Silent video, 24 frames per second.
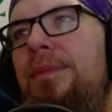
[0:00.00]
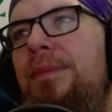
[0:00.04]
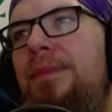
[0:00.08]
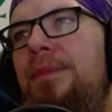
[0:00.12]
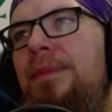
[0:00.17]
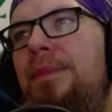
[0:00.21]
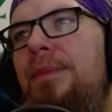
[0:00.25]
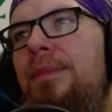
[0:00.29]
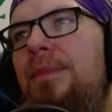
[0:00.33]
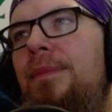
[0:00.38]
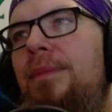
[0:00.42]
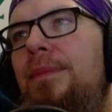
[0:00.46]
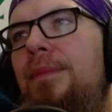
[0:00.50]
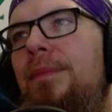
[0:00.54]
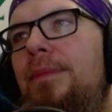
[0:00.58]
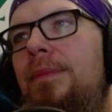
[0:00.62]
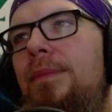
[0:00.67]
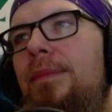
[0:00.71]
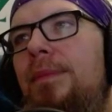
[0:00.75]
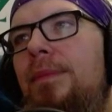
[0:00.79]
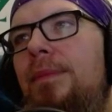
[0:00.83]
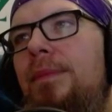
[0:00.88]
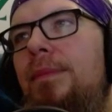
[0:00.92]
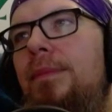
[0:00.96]

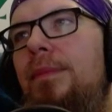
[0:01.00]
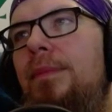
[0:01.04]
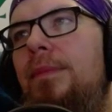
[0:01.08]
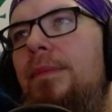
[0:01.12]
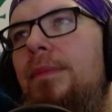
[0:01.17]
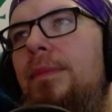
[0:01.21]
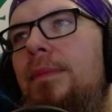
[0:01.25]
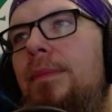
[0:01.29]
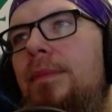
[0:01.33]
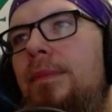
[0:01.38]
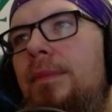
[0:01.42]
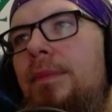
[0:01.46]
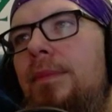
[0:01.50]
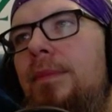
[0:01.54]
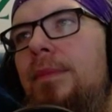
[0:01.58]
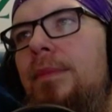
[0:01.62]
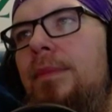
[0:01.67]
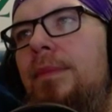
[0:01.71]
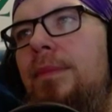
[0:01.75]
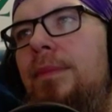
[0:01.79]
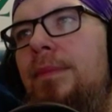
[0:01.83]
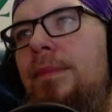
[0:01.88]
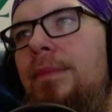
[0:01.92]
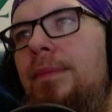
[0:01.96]

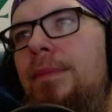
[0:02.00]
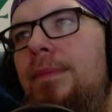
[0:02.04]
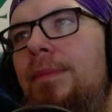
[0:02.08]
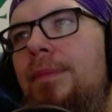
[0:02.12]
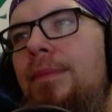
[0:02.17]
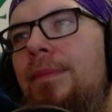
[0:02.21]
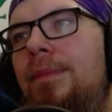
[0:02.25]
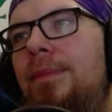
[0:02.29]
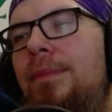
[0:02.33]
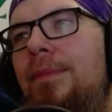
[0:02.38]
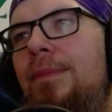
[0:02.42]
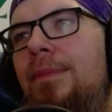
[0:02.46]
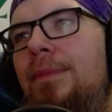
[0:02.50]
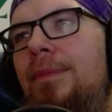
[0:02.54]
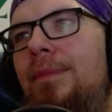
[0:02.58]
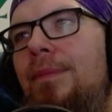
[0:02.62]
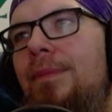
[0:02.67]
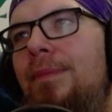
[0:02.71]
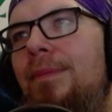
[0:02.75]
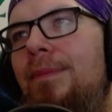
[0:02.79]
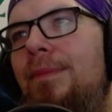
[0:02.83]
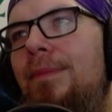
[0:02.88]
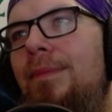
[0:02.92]
The person shown says nothing.